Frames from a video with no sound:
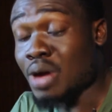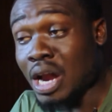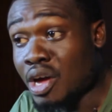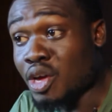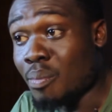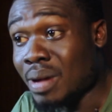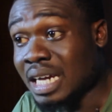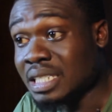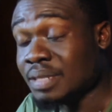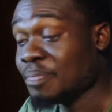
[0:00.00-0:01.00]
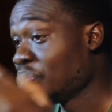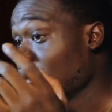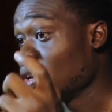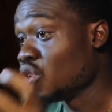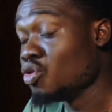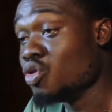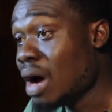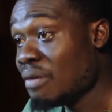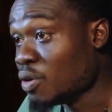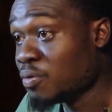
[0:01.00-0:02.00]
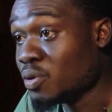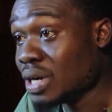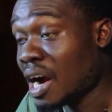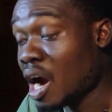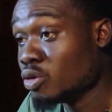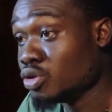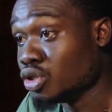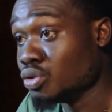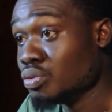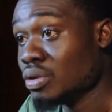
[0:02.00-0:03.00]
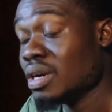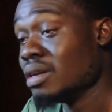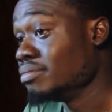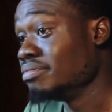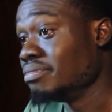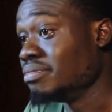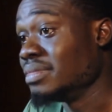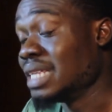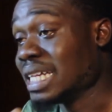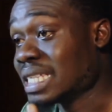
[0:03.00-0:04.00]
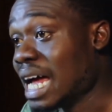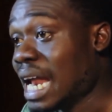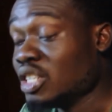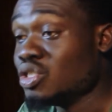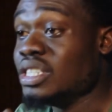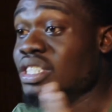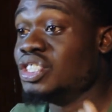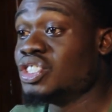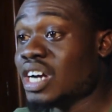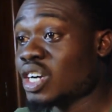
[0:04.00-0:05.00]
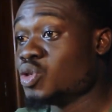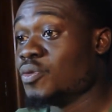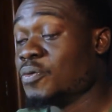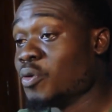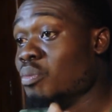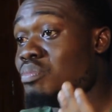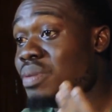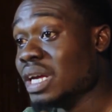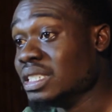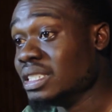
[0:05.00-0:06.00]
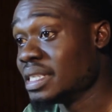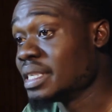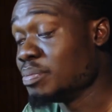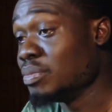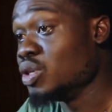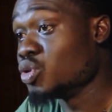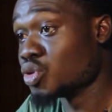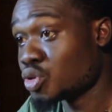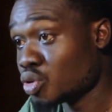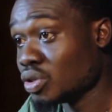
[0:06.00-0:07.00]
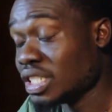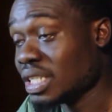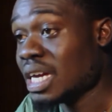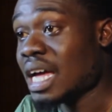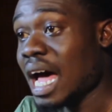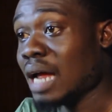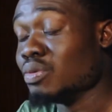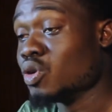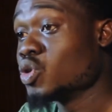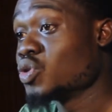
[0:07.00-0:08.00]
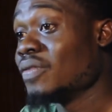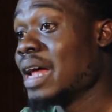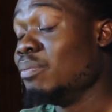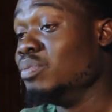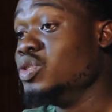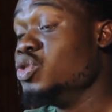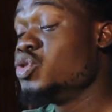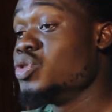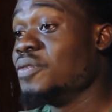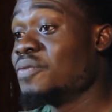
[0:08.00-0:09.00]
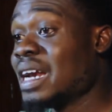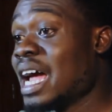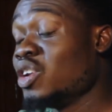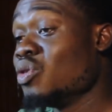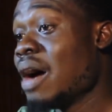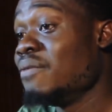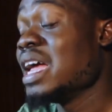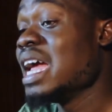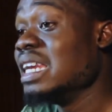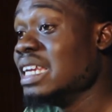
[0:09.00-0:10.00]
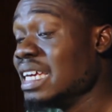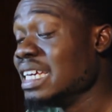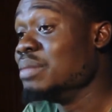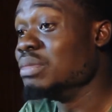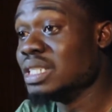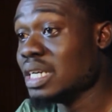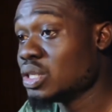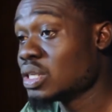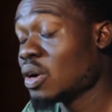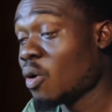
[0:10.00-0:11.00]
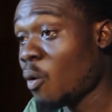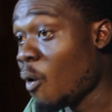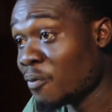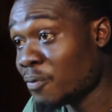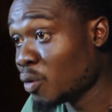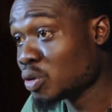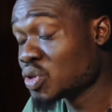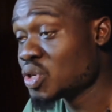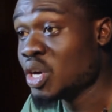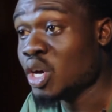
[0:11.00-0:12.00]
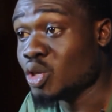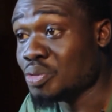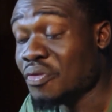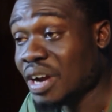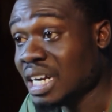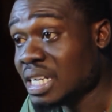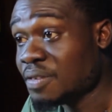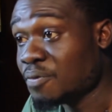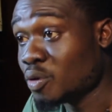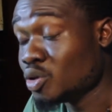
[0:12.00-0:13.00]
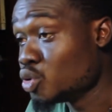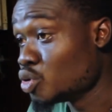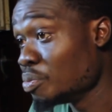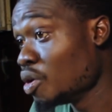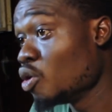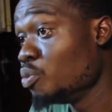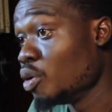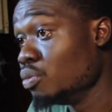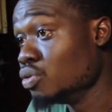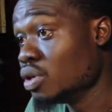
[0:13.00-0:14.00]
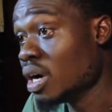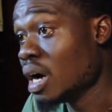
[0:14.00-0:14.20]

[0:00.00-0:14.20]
You are not in your bed, you don't have your phone around you that can actually distract you from being disciplined to study. And because of that, due to the fact that you don't have any immediate comfort, it's very easy for you to pick up your book.